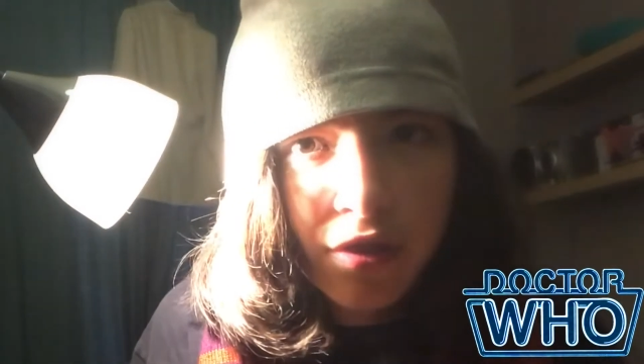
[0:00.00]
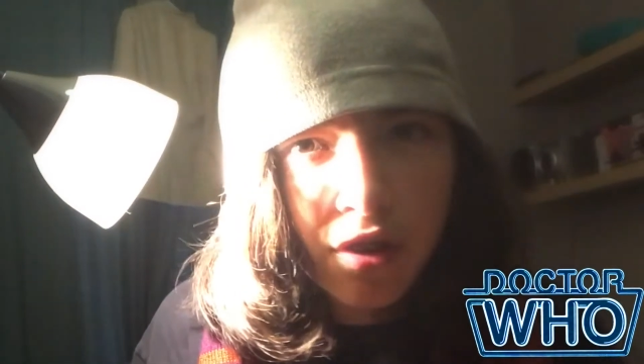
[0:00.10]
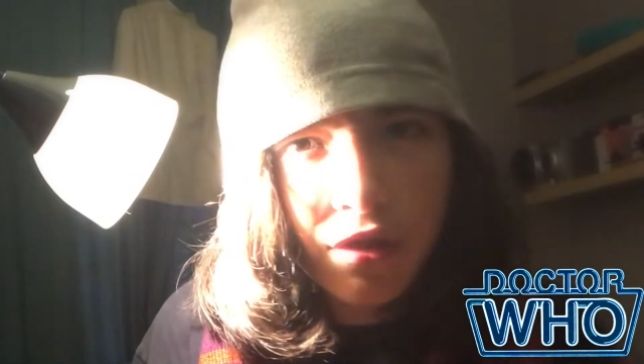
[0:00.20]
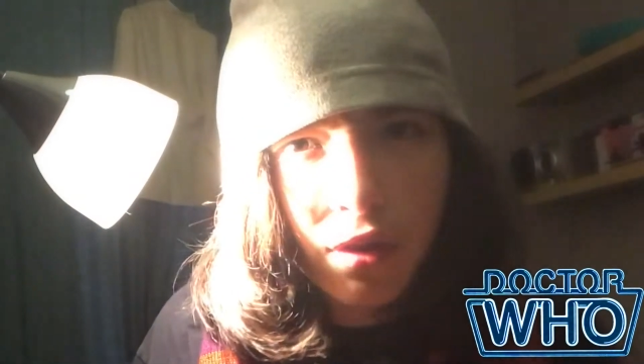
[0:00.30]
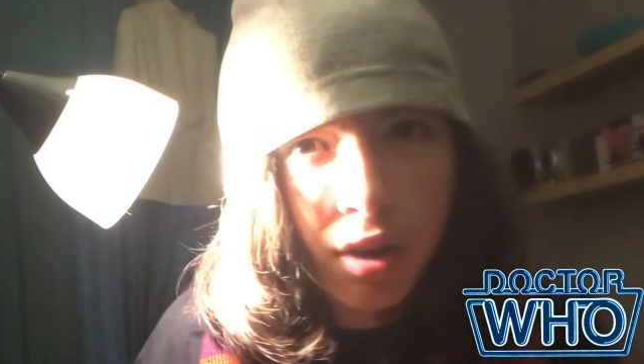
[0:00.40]

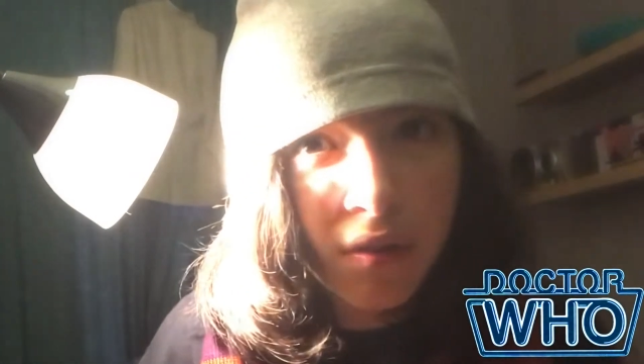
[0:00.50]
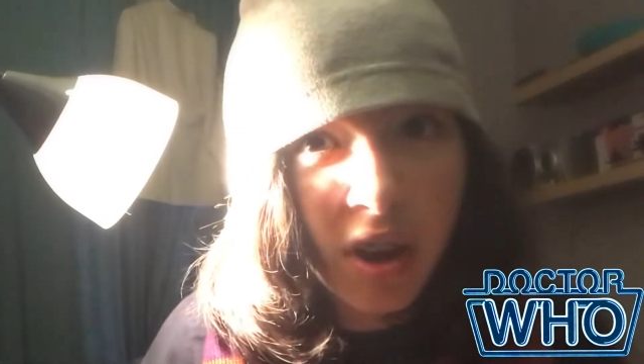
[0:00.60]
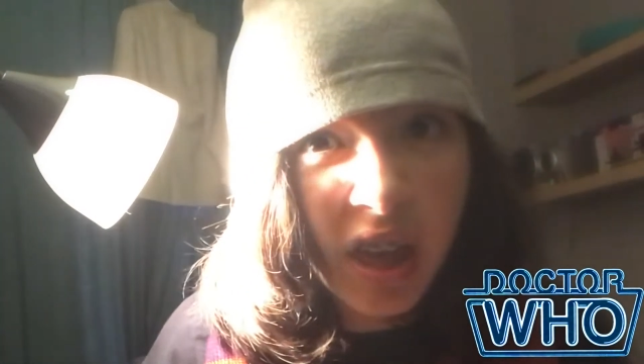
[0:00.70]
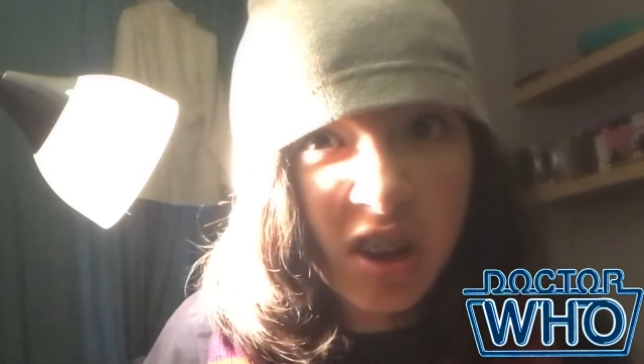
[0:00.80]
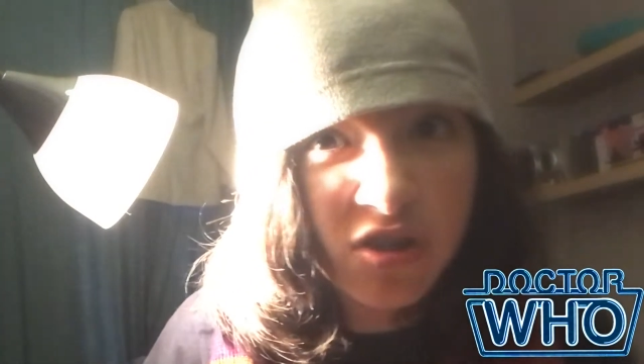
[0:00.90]
has already run
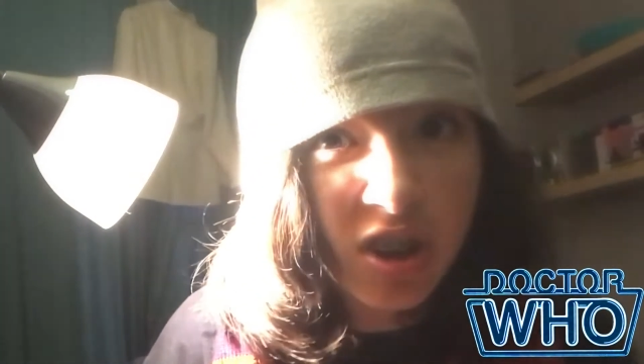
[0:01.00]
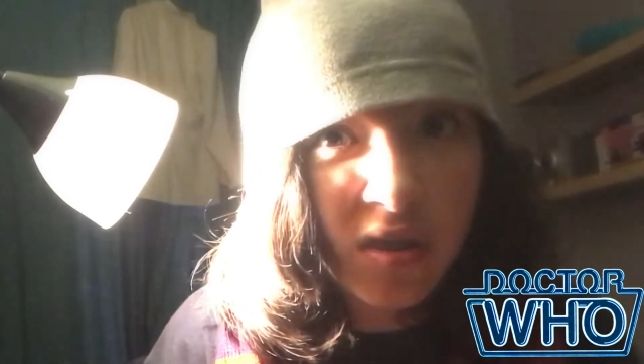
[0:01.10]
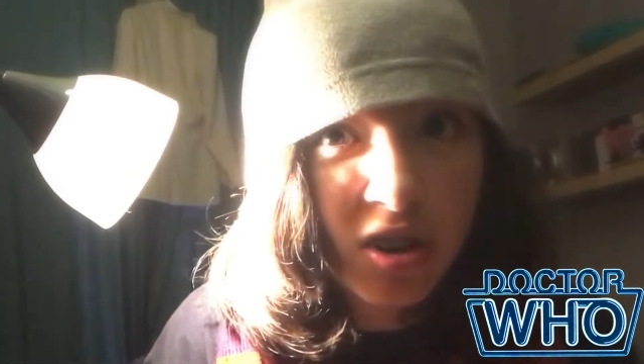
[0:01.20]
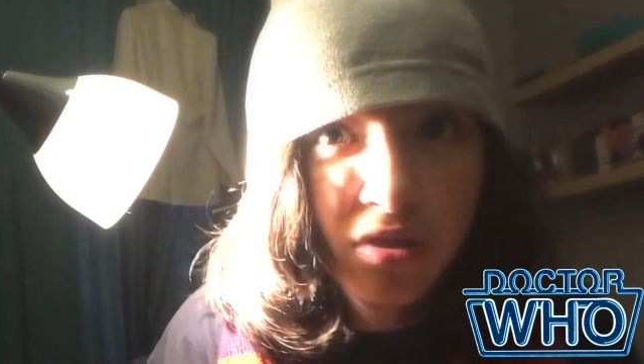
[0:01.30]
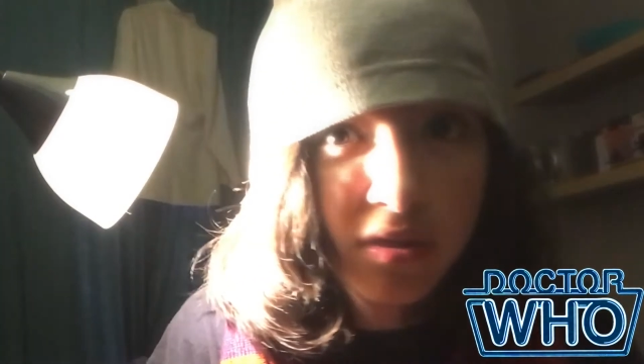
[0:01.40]
out of
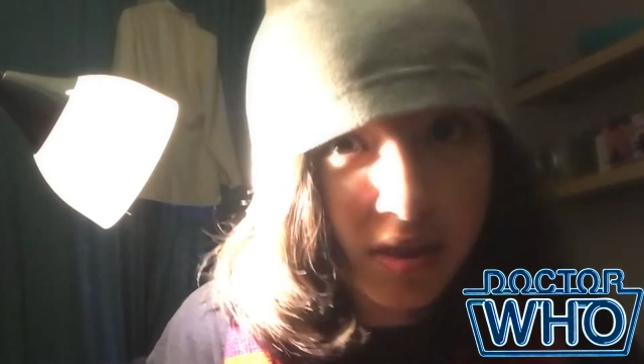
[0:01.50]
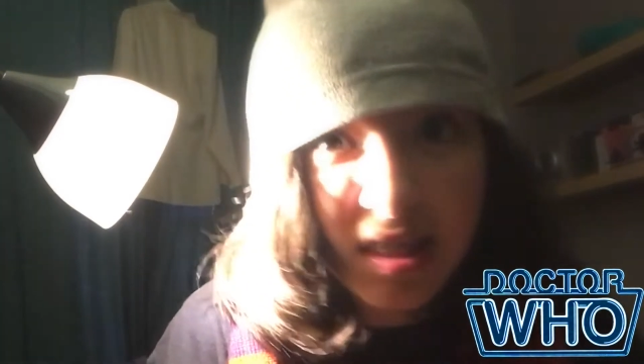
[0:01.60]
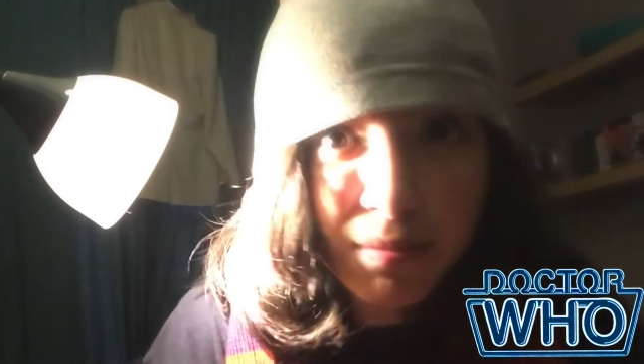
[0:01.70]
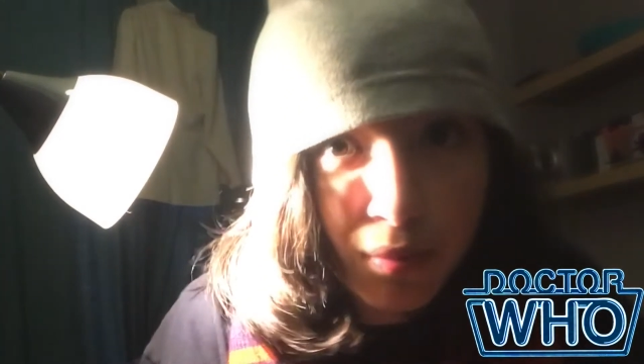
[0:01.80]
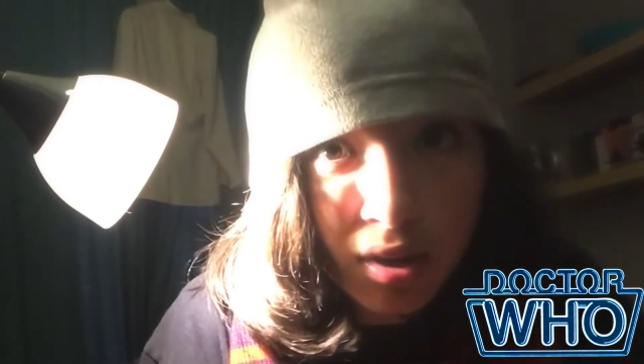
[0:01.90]
generations at this
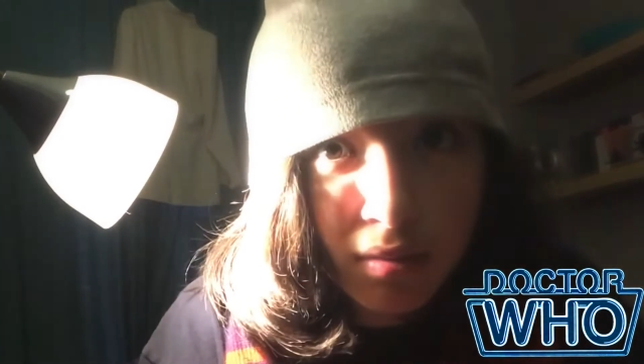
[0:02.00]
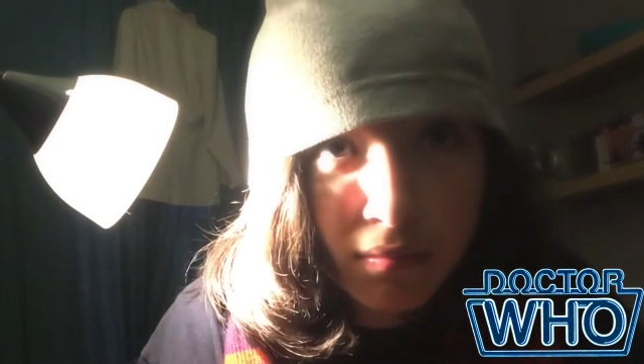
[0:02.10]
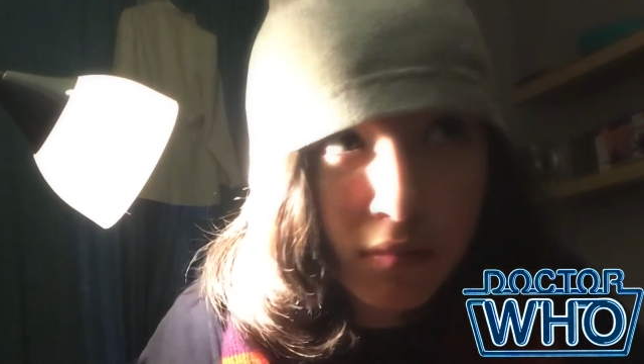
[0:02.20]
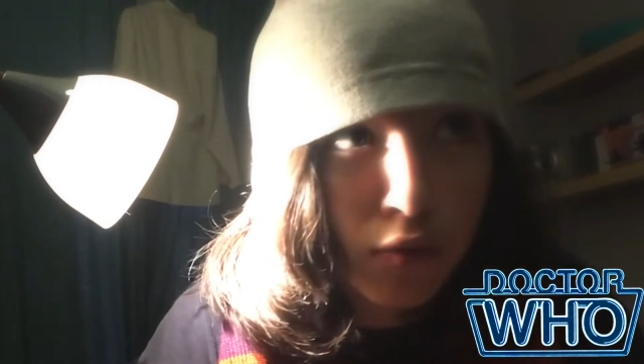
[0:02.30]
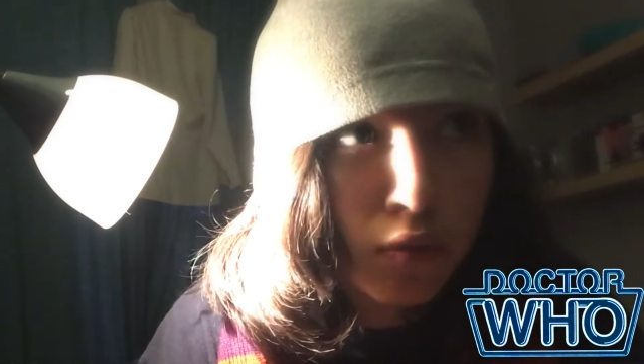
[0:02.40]
point,
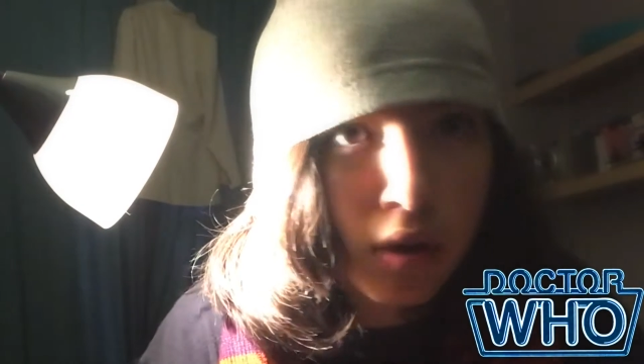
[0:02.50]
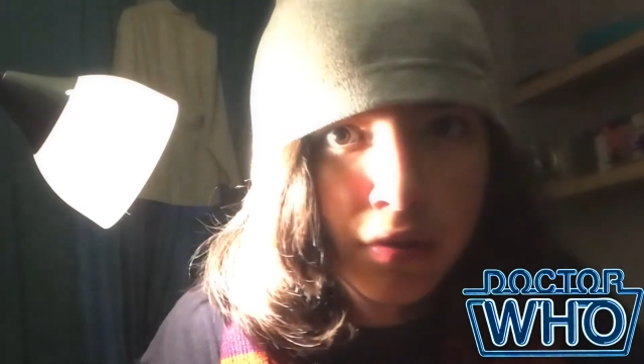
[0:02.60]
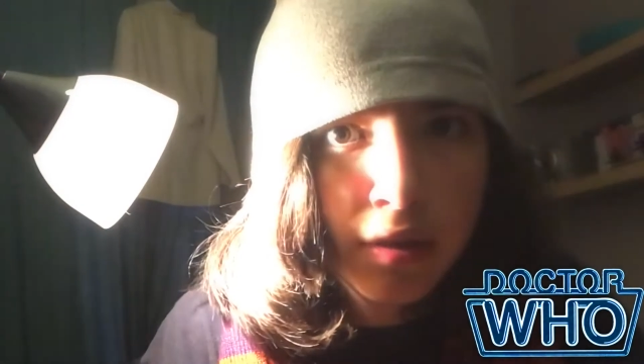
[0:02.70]
or I think